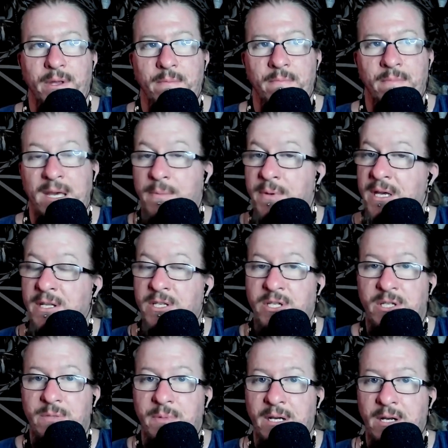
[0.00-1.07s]
Maybe it's
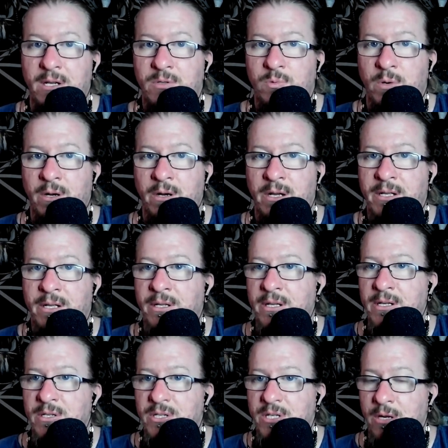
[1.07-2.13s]
just because we're in
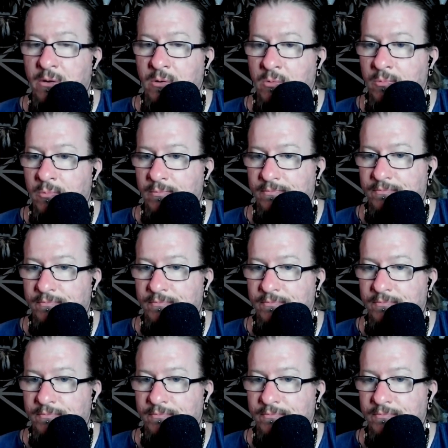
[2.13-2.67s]
this, you know,